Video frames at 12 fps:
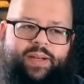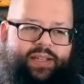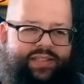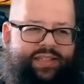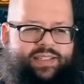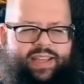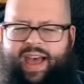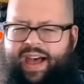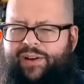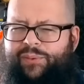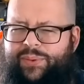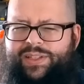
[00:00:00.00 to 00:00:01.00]
But
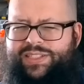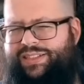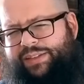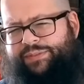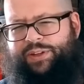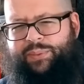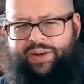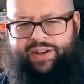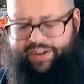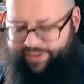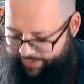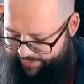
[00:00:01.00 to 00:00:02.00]
yeah, we just live in a
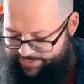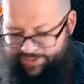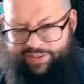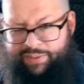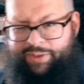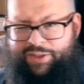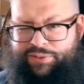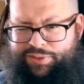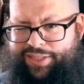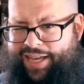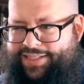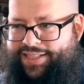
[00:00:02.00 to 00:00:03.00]
weird area. So let me
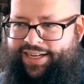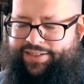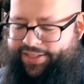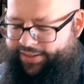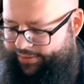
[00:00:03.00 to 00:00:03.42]
go test that